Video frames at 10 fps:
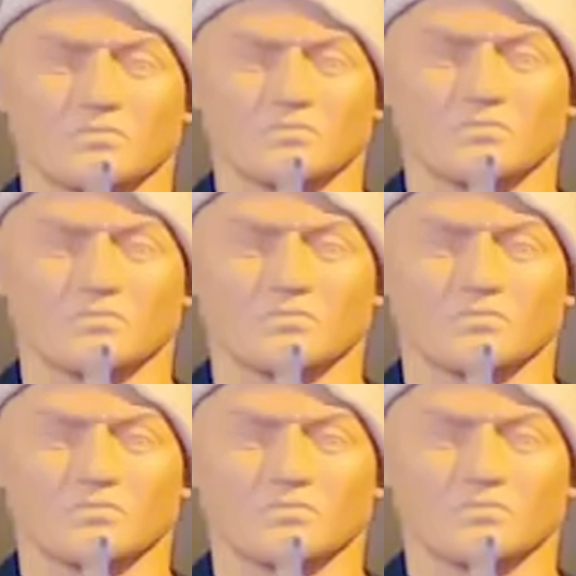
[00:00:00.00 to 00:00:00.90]

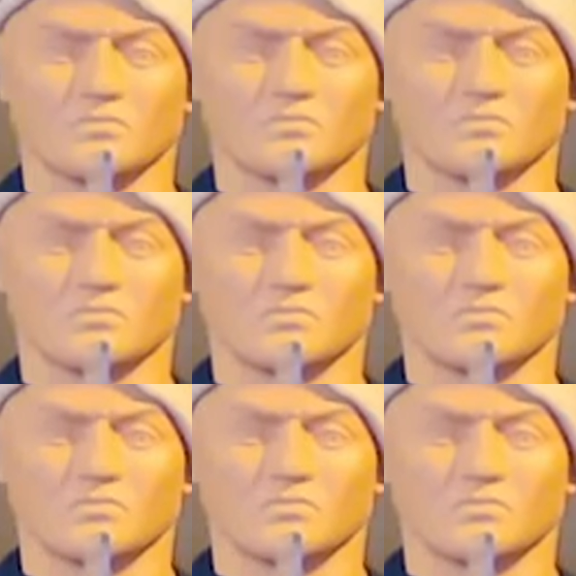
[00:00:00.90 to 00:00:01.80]

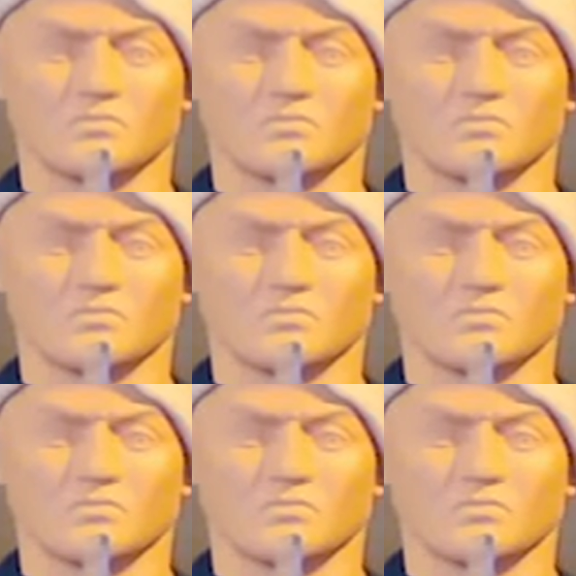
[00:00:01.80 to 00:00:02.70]

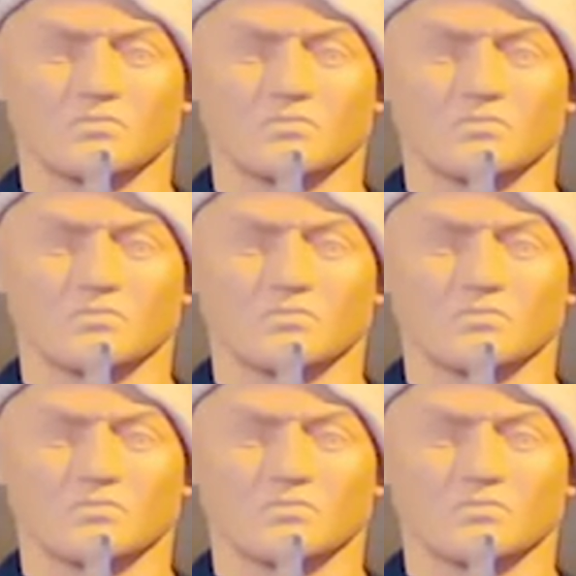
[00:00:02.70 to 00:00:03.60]

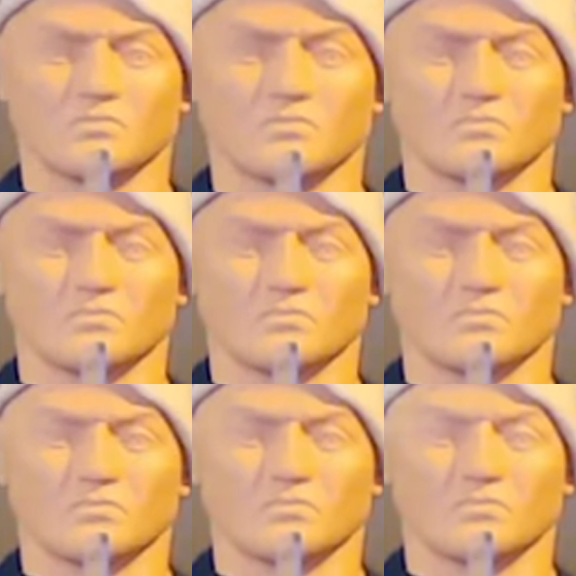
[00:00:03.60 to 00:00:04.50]
[no speech]